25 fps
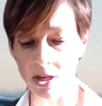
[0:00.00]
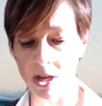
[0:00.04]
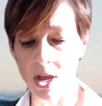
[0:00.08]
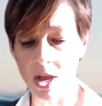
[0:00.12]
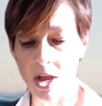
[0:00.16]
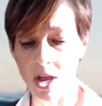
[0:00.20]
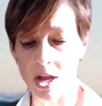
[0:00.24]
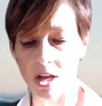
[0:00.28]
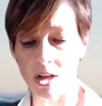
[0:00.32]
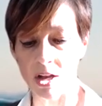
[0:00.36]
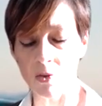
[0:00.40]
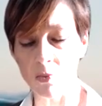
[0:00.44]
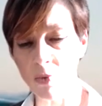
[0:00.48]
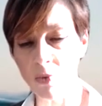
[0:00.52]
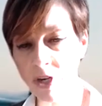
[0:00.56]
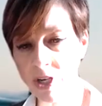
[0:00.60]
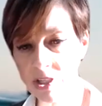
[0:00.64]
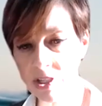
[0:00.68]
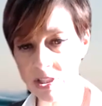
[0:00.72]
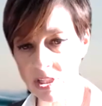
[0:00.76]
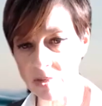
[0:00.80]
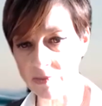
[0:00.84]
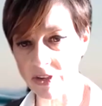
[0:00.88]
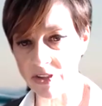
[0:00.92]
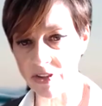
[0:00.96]
what are some
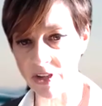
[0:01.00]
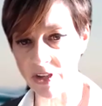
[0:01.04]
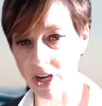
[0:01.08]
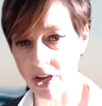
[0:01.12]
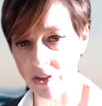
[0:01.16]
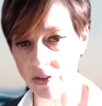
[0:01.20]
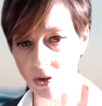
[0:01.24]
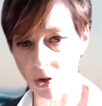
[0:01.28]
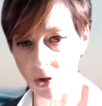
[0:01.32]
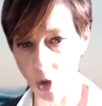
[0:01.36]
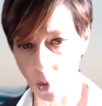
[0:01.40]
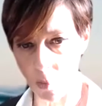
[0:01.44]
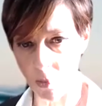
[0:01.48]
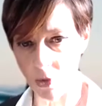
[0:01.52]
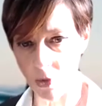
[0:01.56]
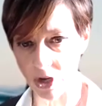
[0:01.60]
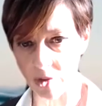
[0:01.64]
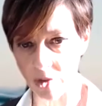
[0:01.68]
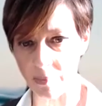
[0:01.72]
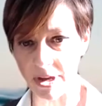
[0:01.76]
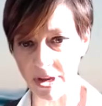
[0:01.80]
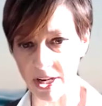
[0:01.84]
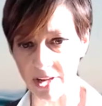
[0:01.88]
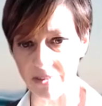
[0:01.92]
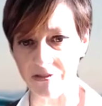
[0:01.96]
of the other homeowner
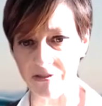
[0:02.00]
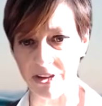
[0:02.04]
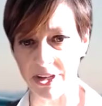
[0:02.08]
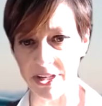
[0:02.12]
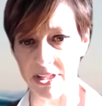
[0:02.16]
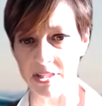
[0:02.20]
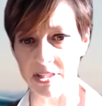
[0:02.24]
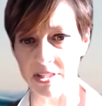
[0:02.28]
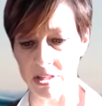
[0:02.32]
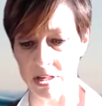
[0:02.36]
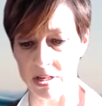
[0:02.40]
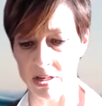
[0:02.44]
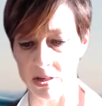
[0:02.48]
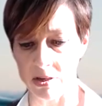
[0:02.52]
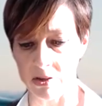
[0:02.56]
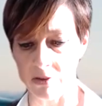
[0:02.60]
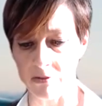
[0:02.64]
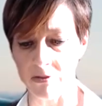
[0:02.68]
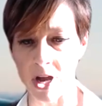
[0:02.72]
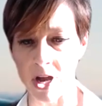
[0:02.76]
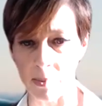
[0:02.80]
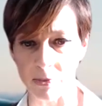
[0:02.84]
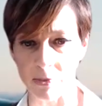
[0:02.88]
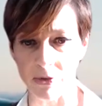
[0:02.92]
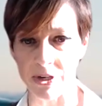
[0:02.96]
benefits of
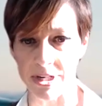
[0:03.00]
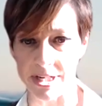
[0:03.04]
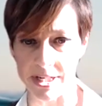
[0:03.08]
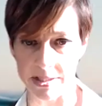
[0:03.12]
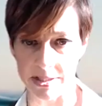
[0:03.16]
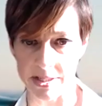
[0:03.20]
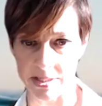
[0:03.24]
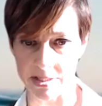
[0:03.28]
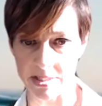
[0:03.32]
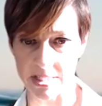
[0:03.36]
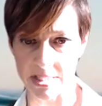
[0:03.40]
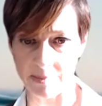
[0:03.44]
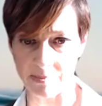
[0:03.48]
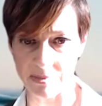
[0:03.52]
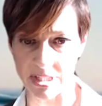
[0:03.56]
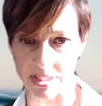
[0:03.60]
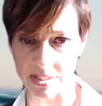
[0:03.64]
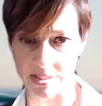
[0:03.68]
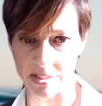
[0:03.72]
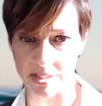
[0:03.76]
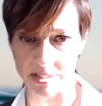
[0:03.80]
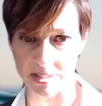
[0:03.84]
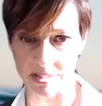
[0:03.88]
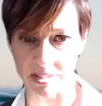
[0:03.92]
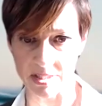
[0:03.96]
upgrading their septic
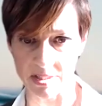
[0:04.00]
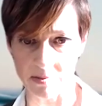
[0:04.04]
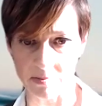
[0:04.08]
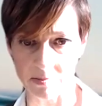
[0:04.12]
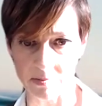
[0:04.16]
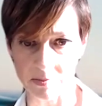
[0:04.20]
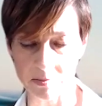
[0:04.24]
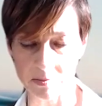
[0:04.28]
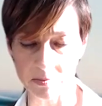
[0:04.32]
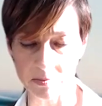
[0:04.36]
system?